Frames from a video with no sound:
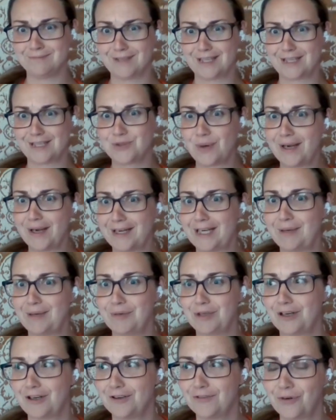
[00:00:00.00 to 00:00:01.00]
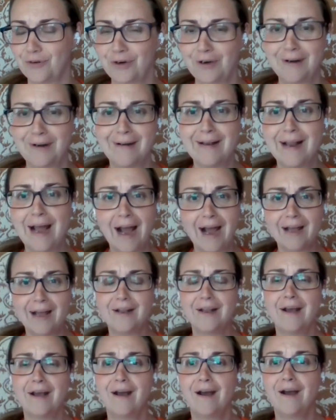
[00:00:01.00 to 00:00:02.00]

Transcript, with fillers: That's why I came to carnivore, not